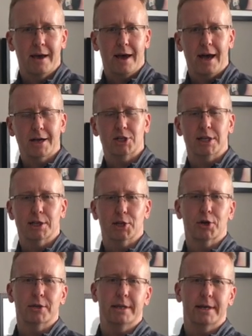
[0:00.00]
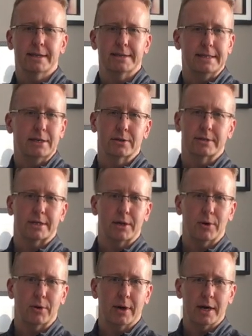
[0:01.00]
I actually learned this years
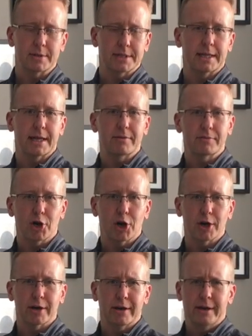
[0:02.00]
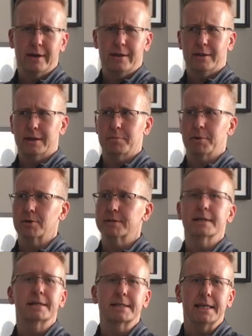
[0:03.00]
ago. I was a lifeguard, I think about
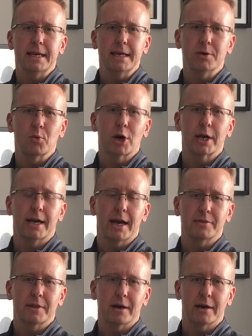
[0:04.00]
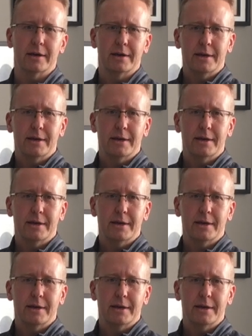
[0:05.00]
16, working at the,